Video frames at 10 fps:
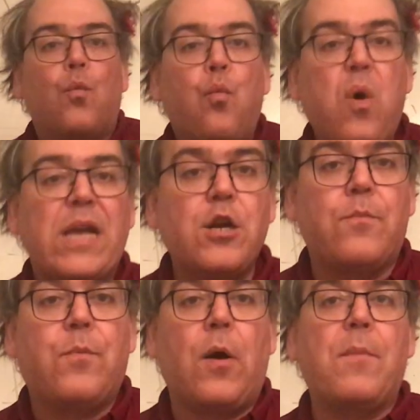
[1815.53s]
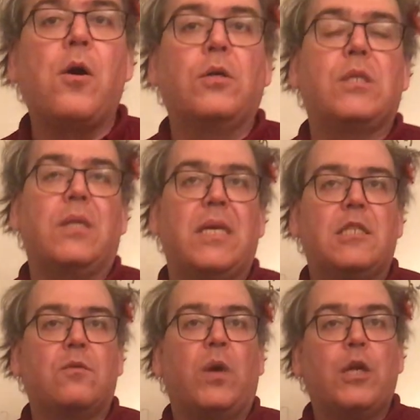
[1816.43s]
what your proposal
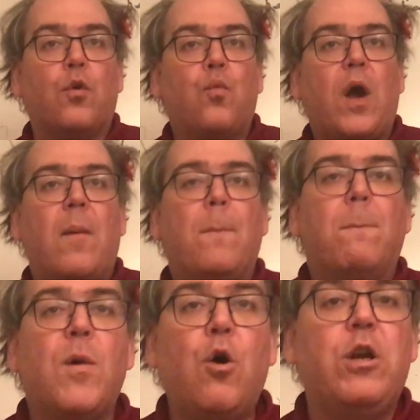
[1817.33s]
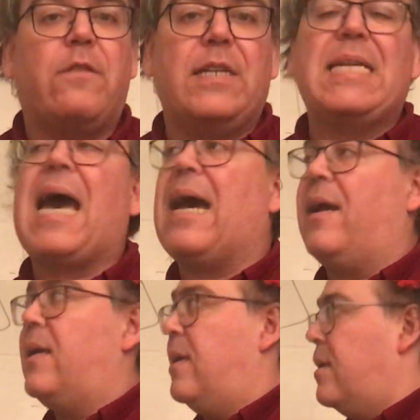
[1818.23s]
is, what your mode of
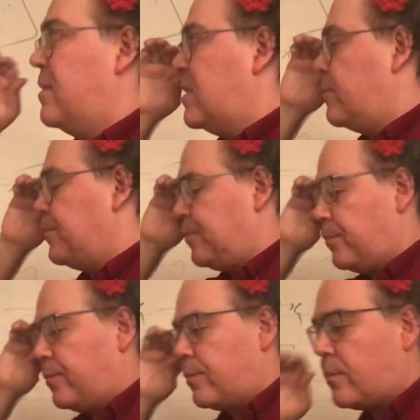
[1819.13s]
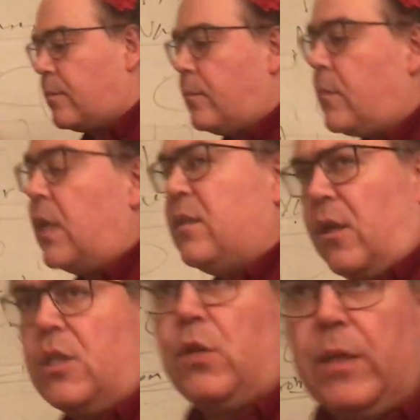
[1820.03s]
attack is? This is
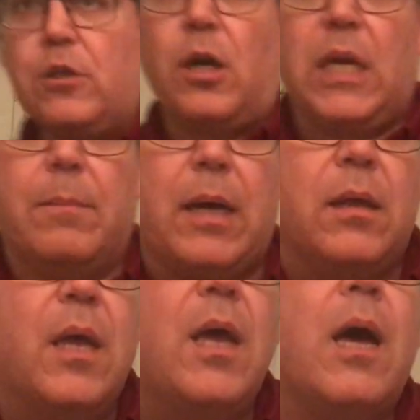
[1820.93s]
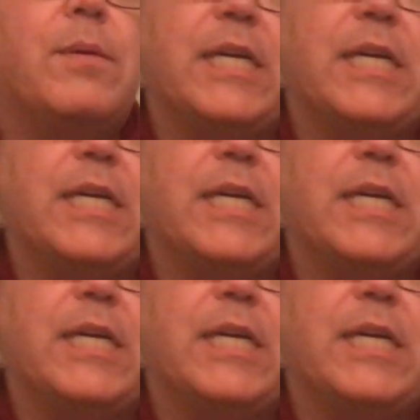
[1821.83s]
all assuming you're talking about a